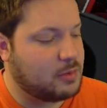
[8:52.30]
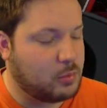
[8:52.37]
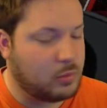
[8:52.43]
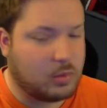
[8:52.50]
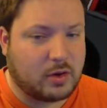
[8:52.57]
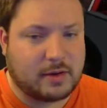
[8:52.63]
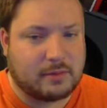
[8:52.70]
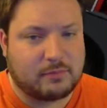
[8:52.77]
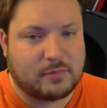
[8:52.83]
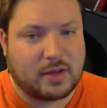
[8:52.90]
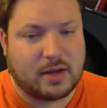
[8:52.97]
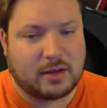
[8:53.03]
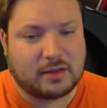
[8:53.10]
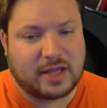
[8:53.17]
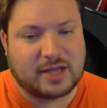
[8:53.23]
one
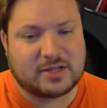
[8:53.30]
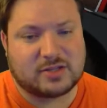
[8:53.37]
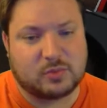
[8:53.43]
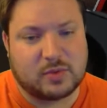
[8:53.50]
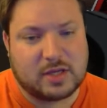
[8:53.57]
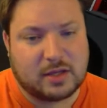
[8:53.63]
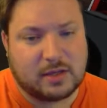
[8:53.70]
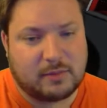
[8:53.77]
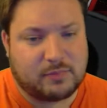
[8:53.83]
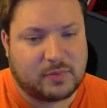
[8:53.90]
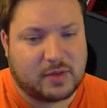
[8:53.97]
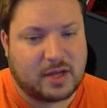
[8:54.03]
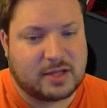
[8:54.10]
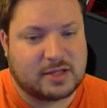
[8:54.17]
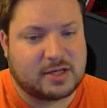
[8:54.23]
uh, last week.
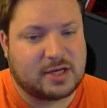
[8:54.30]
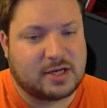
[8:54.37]
I did an